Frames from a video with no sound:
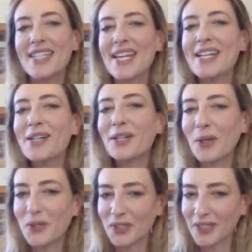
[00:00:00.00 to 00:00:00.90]
taking a
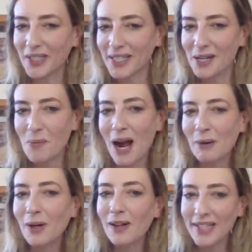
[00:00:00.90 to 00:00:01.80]
closer look at
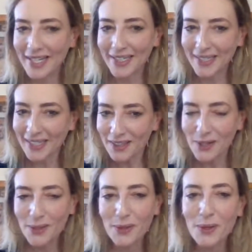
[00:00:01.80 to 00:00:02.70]
why we're all here,
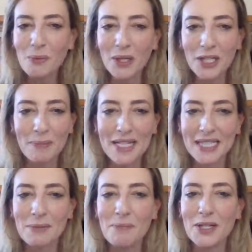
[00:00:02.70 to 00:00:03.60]
the Google
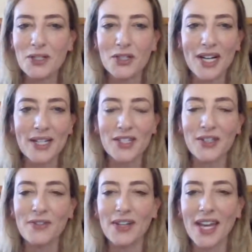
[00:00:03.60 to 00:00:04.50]
Workspace Administrator
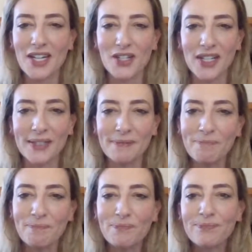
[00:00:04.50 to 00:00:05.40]
Certification.